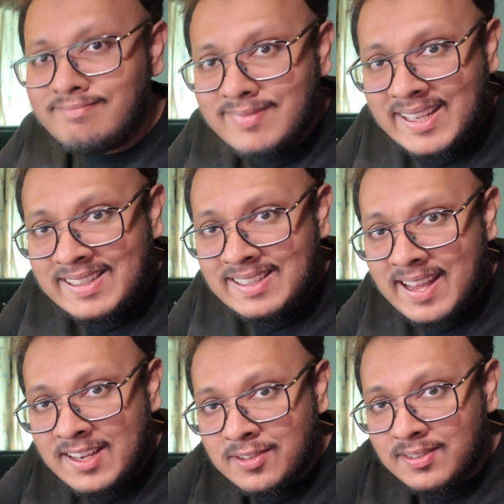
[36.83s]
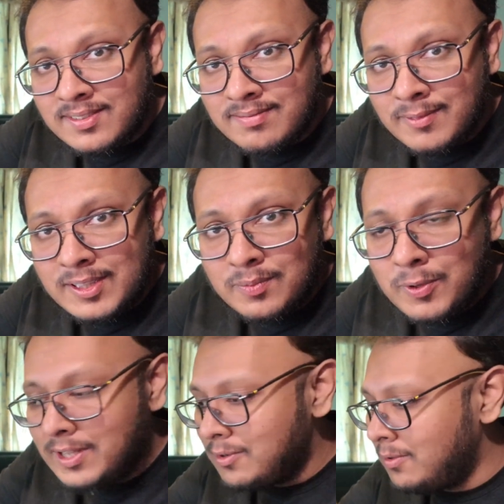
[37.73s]
it detaches, which is
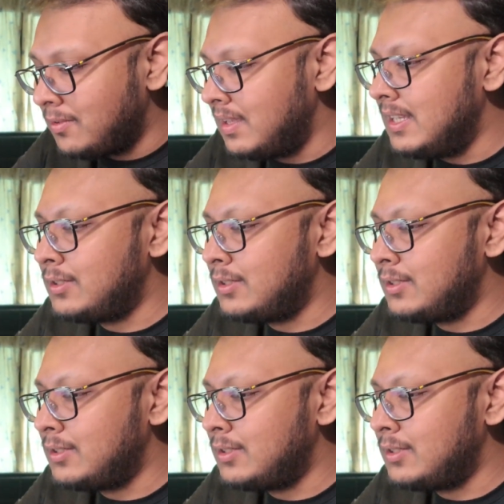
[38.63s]
pretty cool.